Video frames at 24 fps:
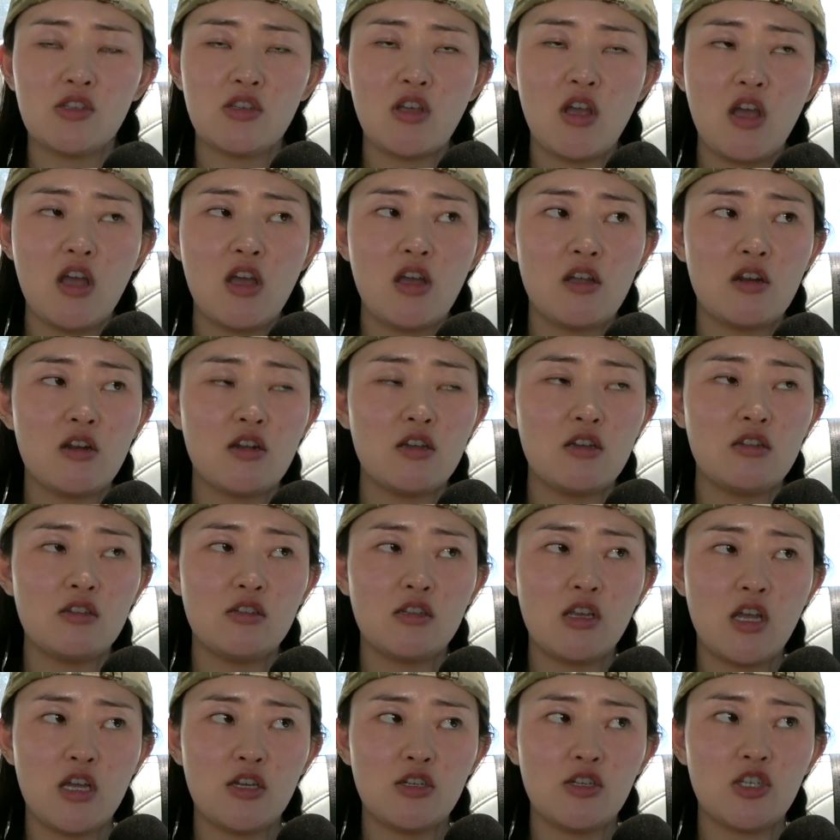and
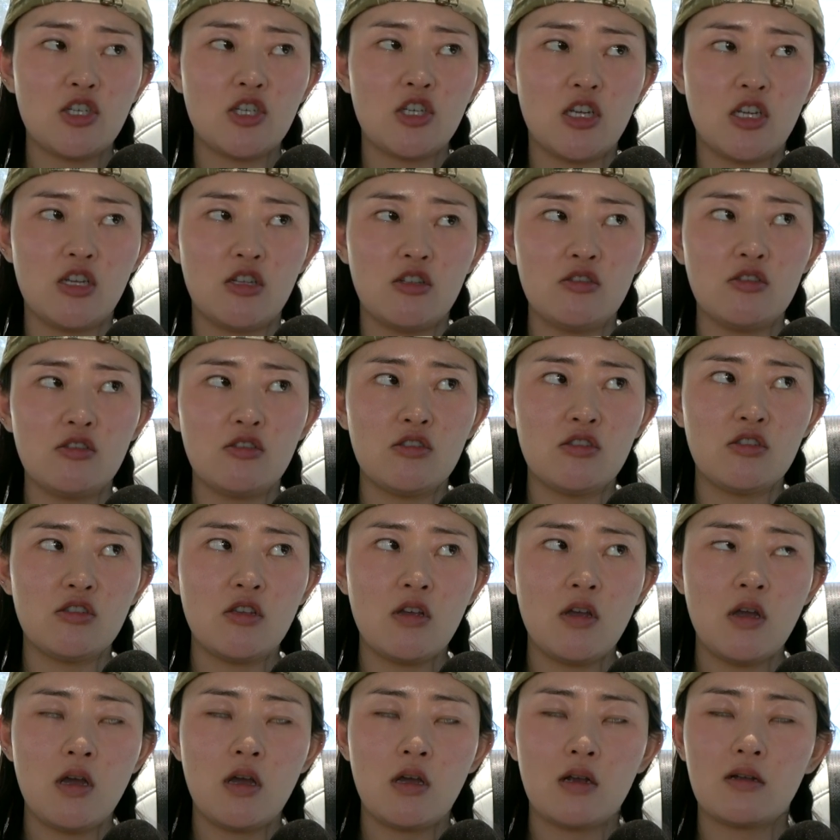intentions,
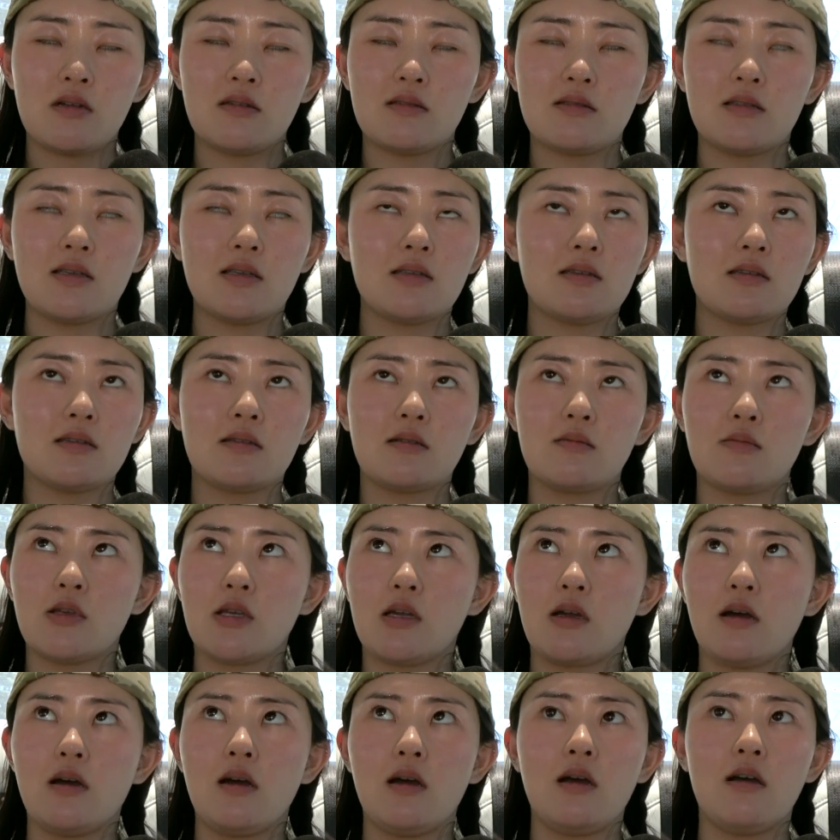because this is something
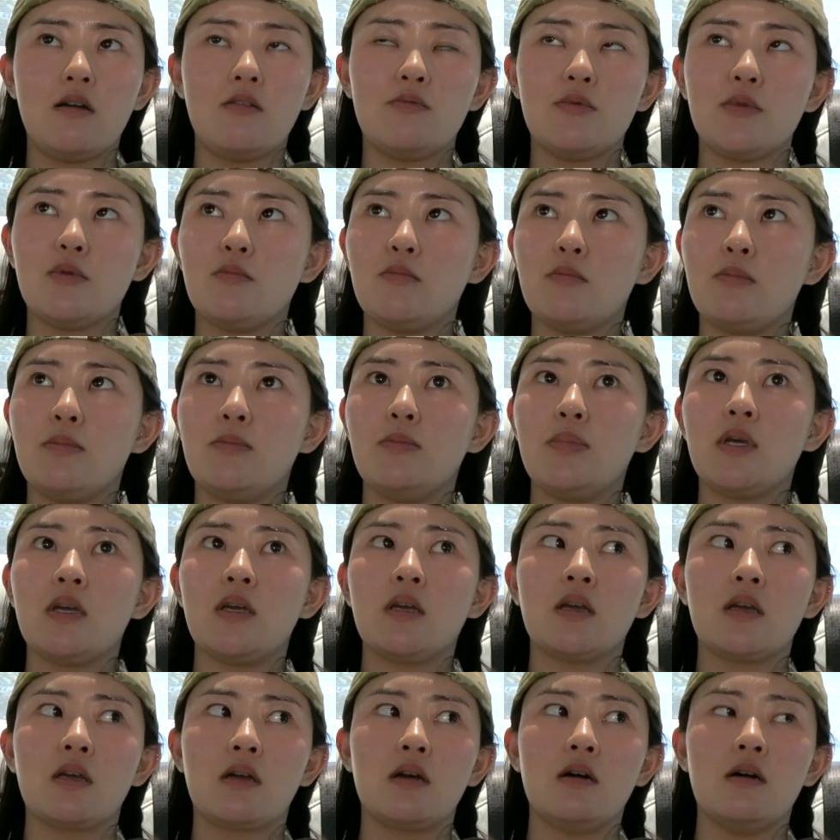I have been
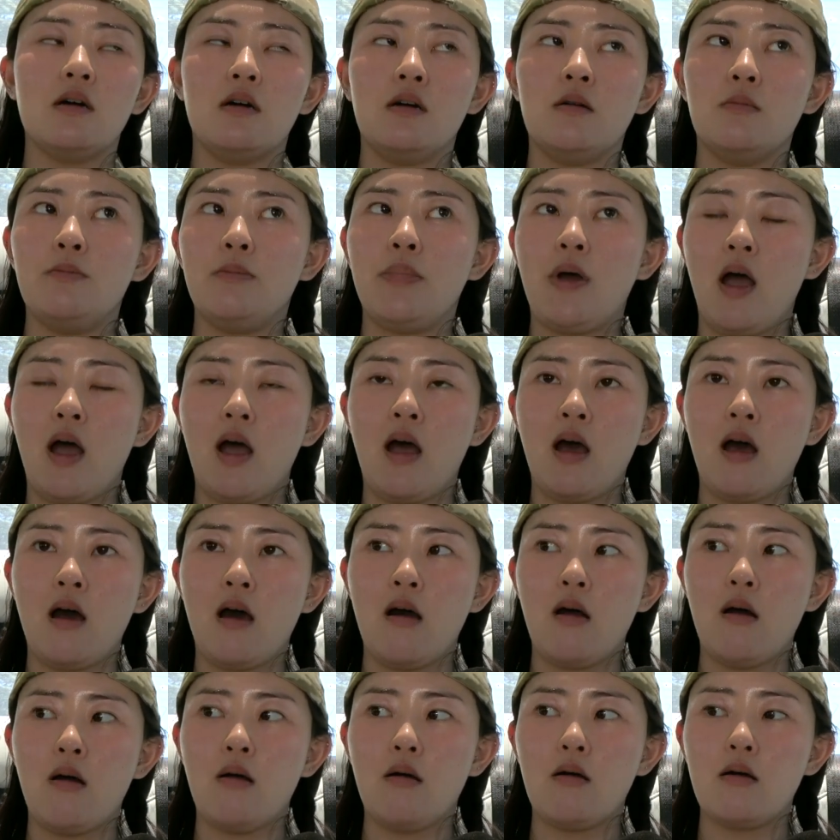big
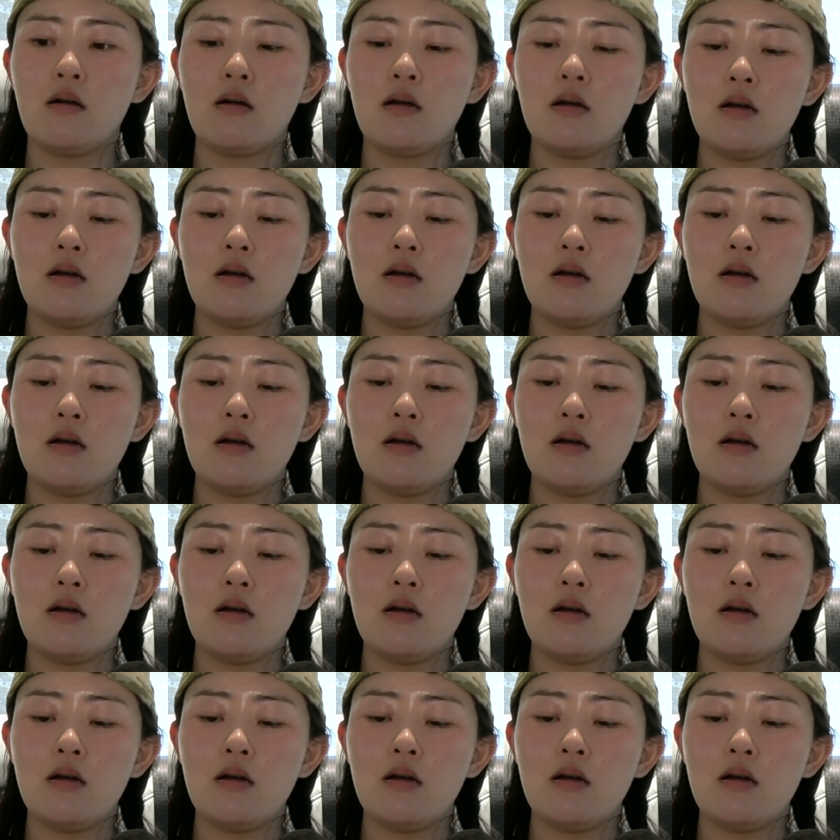about,